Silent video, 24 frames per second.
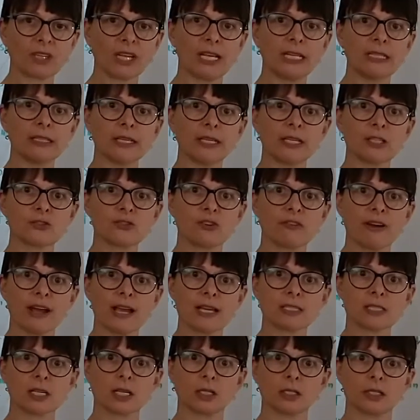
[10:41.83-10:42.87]
in the
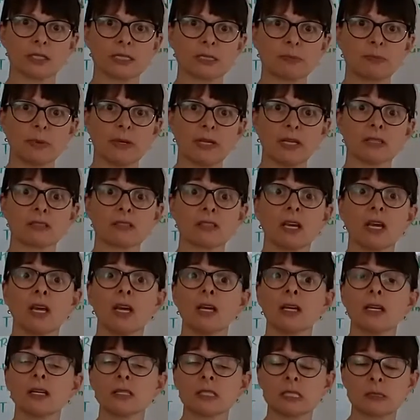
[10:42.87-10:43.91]
intravascular space,
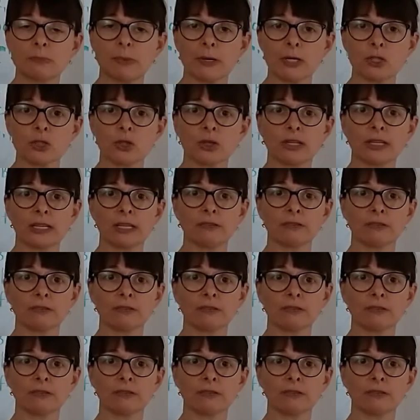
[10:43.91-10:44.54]
especially